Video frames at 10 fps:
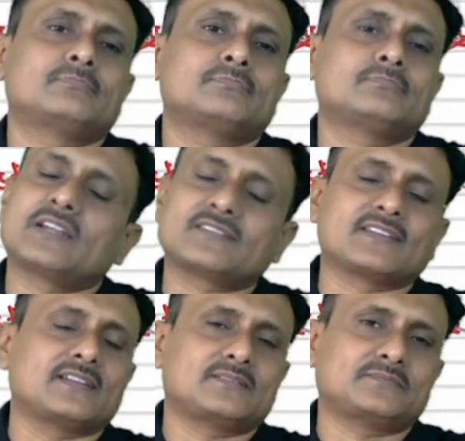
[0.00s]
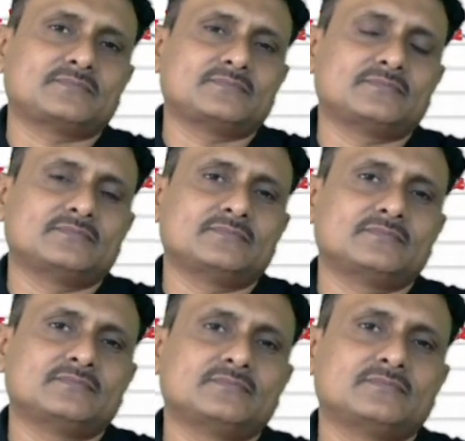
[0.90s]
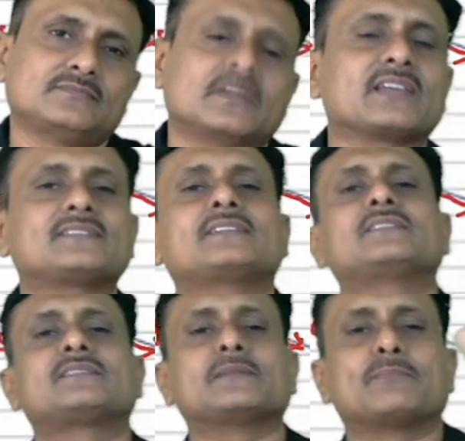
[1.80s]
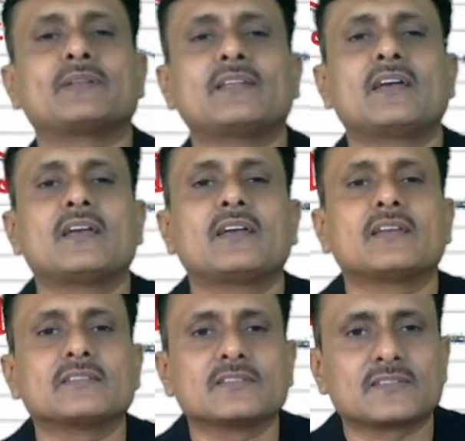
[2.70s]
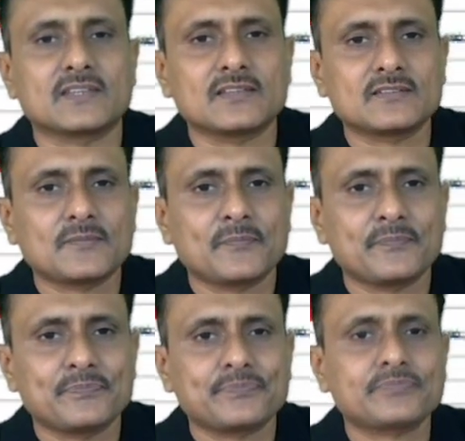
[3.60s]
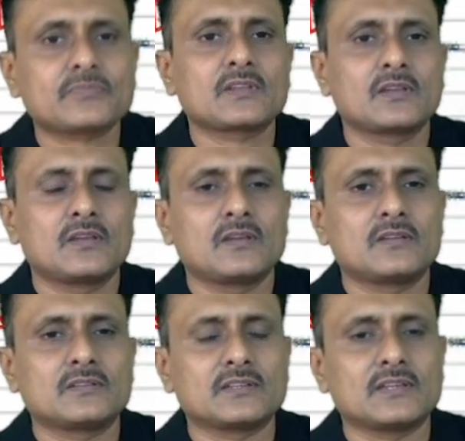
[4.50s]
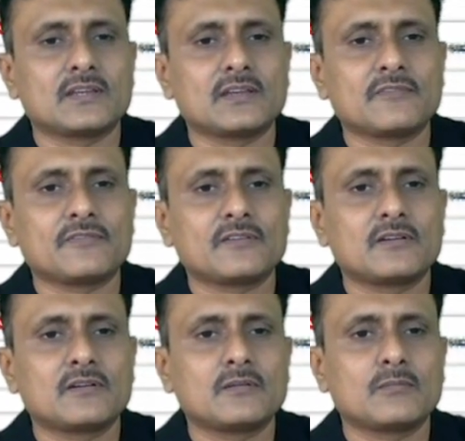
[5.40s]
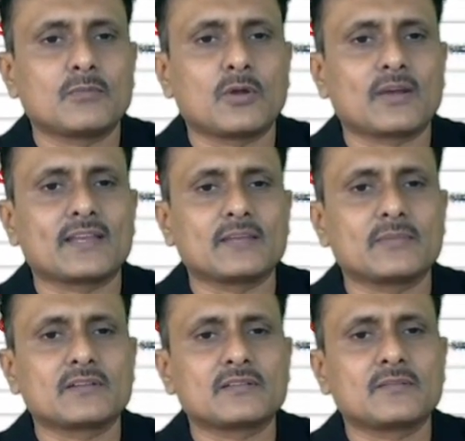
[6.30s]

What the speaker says: That's real. The reason is simple. In this case, the F block elements,